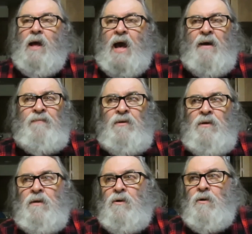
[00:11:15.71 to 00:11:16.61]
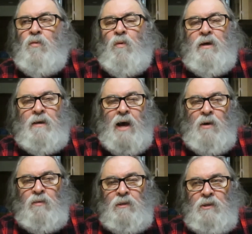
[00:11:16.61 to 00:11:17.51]
after a Goodwill,
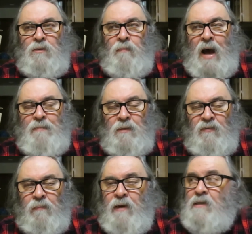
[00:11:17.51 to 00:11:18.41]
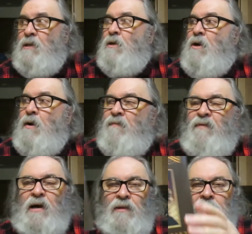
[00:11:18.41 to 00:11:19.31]
I went to Bibles from Mexico and
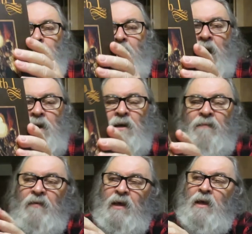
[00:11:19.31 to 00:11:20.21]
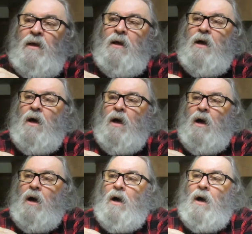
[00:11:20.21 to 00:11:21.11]
found this biography
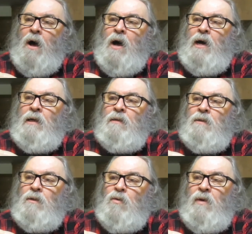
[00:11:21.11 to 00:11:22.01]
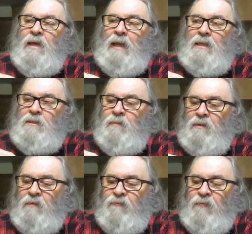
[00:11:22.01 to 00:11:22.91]
on Queen
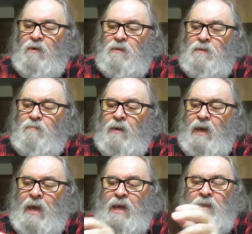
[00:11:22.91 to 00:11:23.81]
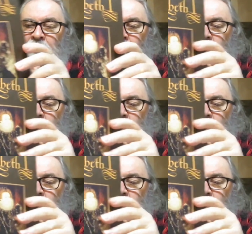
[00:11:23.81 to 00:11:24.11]
Elizabeth I by Anne